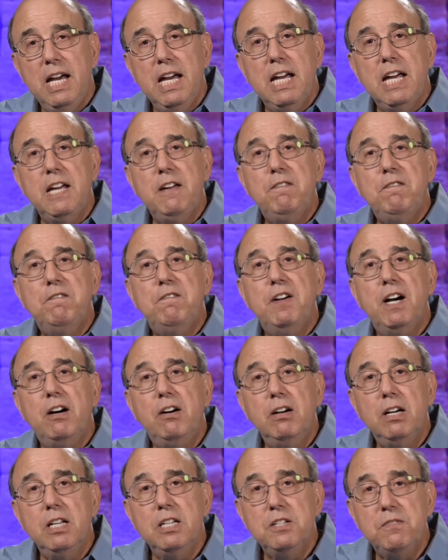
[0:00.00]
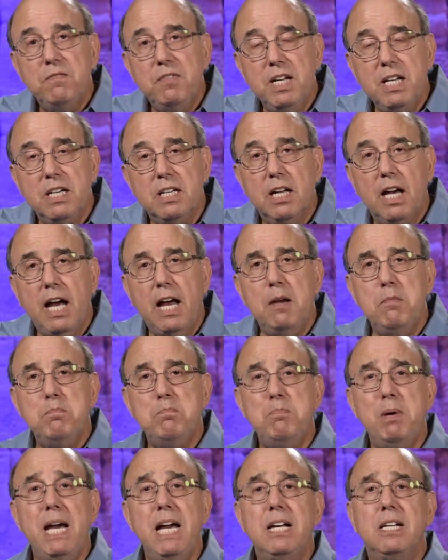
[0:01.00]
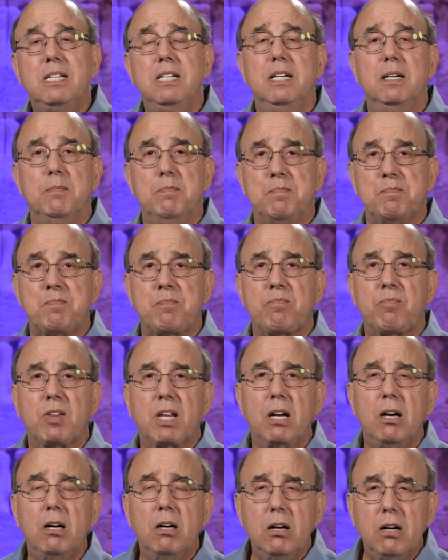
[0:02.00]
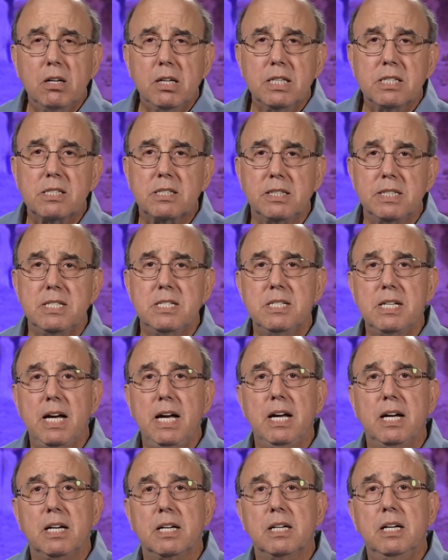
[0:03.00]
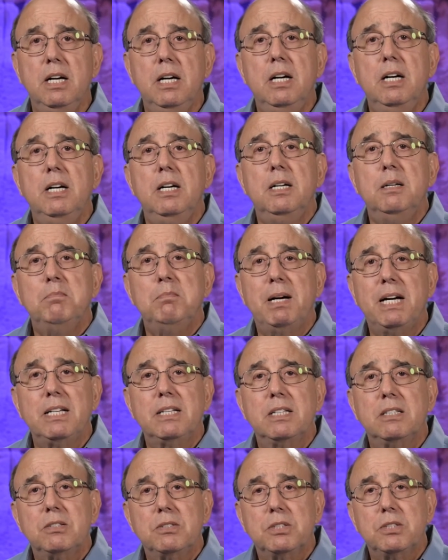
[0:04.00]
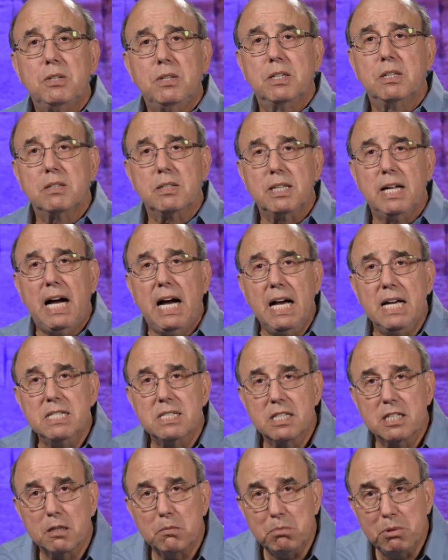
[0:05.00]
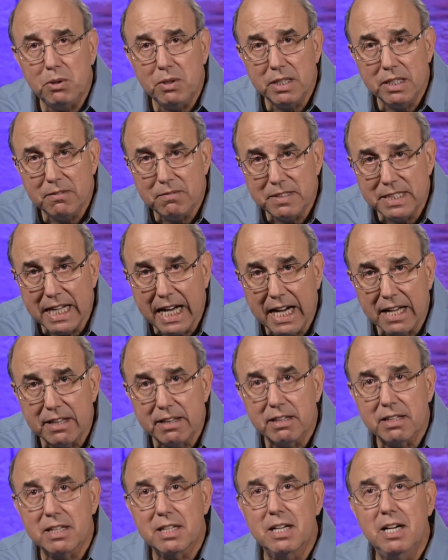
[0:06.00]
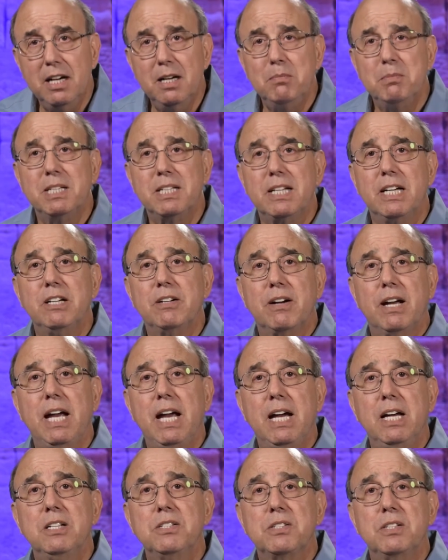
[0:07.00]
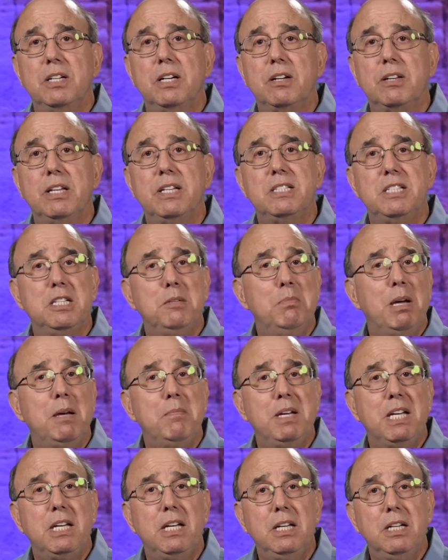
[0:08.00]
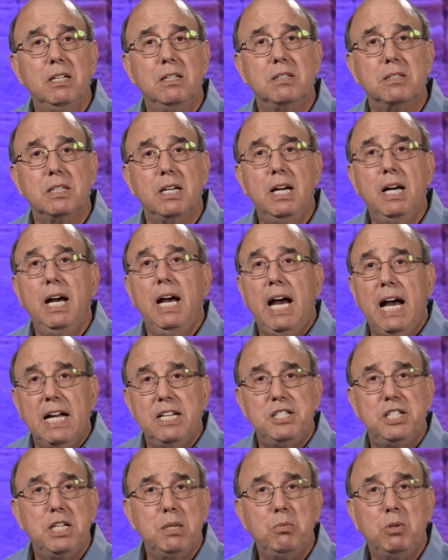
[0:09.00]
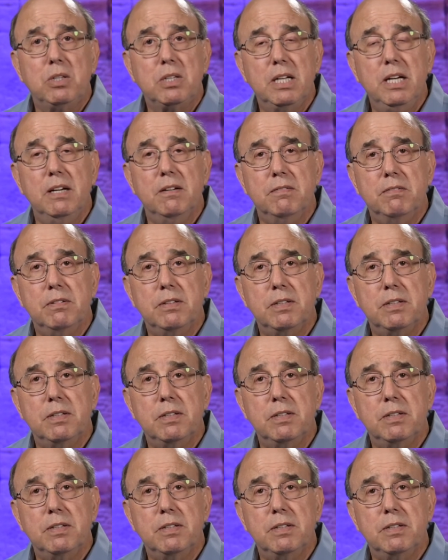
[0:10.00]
he fell at his feet and begged him, earnestly saying, my little daughter lies at the point of death. Come and lay your hands on her that she may be healed, and she will live.